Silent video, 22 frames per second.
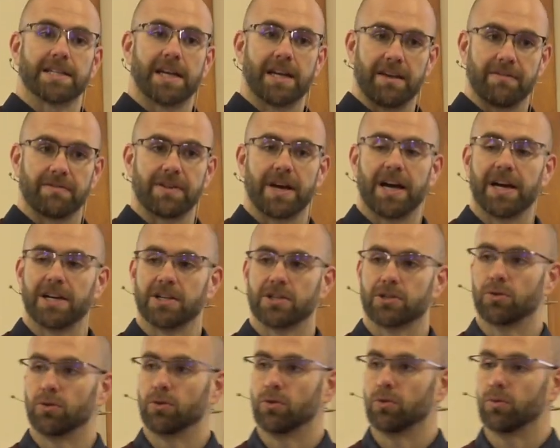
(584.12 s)
I left high
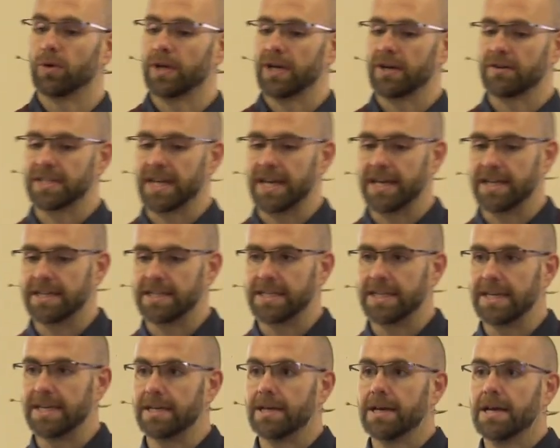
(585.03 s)
school when I was
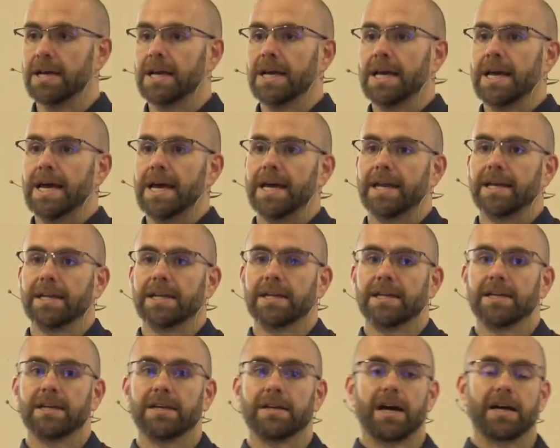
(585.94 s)
18, and
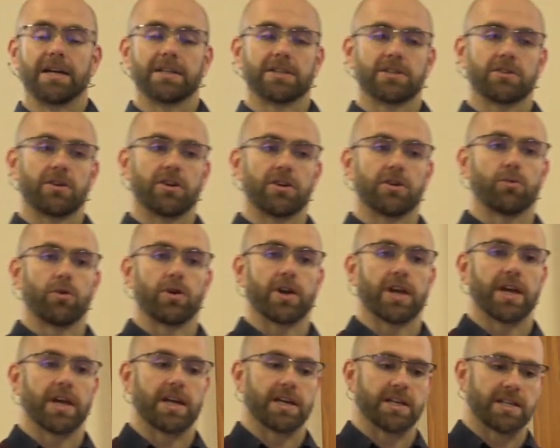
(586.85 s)
I started
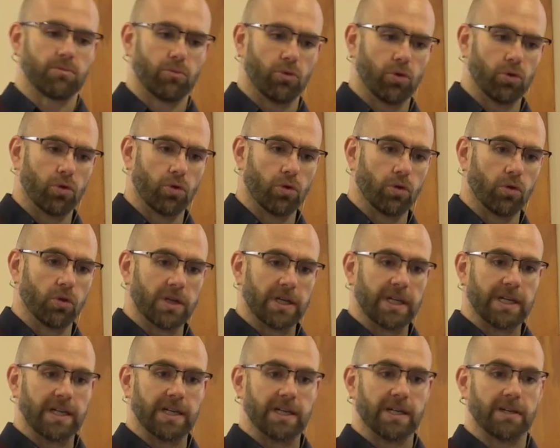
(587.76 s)
working at a small
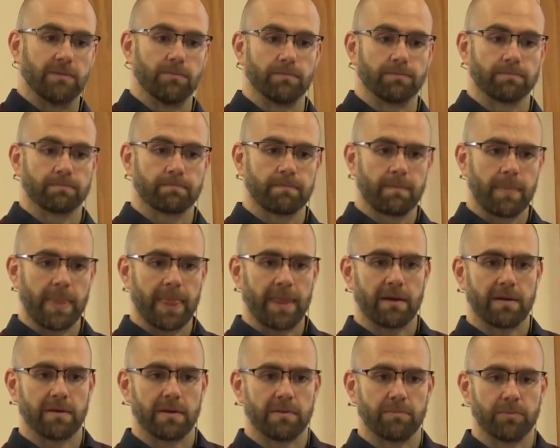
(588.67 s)

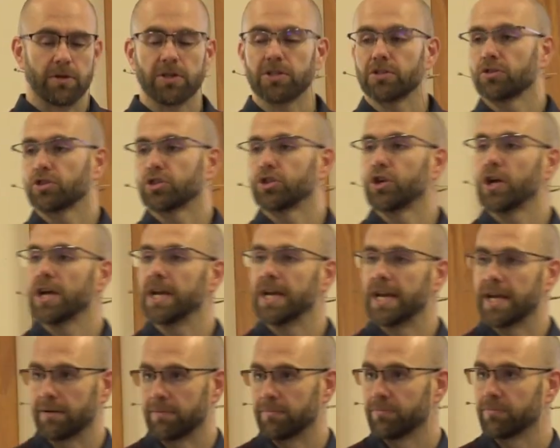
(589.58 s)
personal
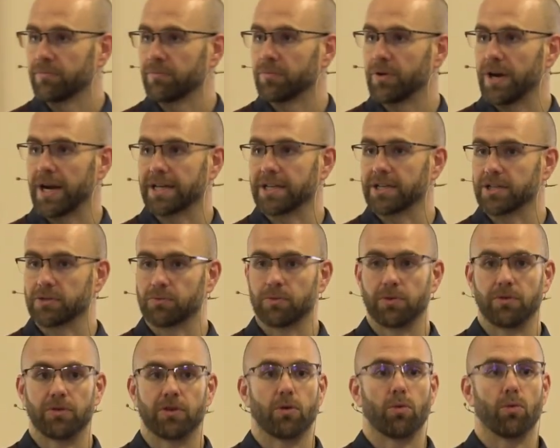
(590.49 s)
training practice.
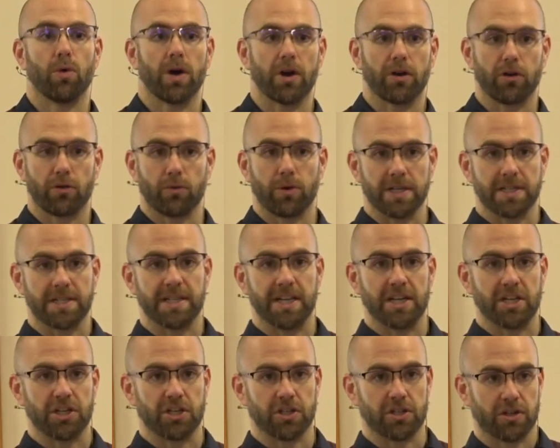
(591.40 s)
We were doing one-on-one
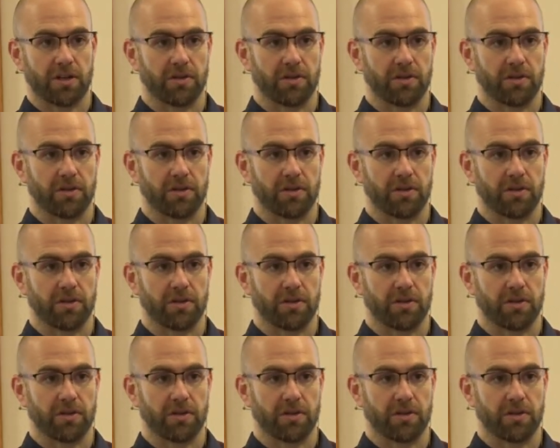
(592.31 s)
sessions.